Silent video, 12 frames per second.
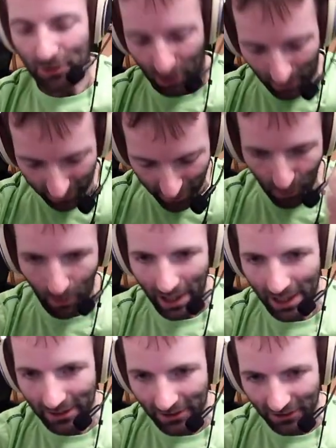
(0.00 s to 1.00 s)
geometry,
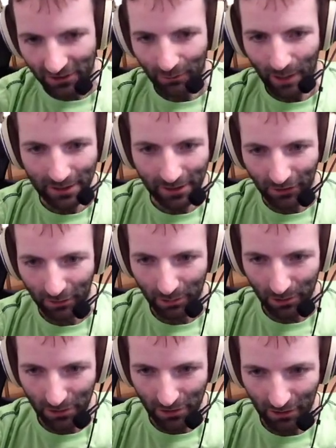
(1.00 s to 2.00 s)
weights, weight
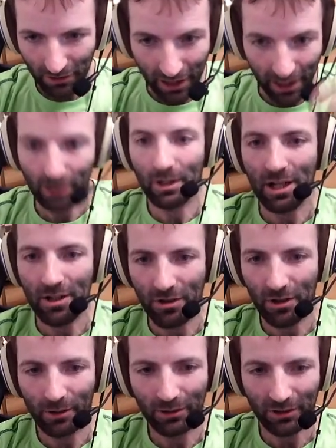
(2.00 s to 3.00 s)
distribution, gear
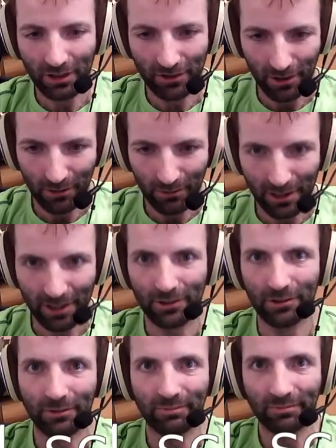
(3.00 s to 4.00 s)
ratios, it's all
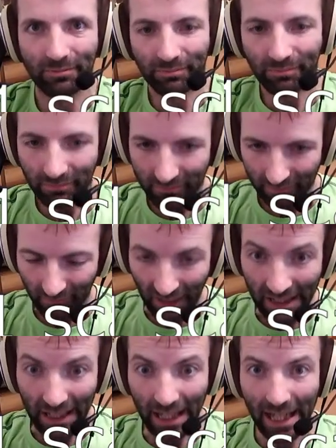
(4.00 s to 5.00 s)
real.
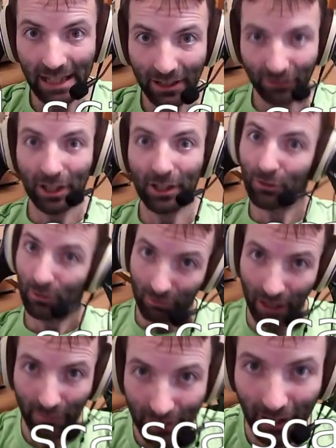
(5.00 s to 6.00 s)
And the center of
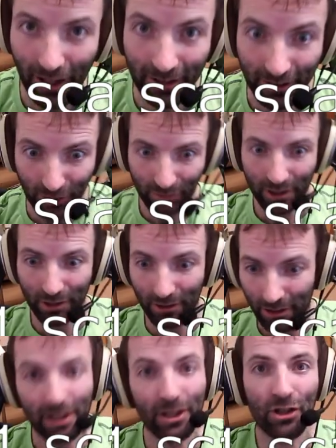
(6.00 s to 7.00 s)
gravity height is real.
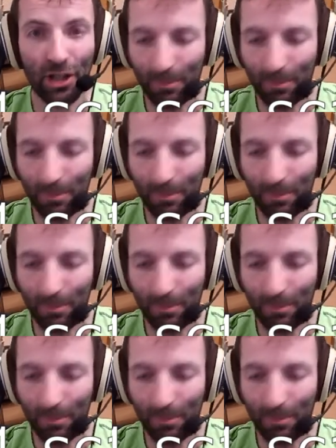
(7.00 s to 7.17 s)
She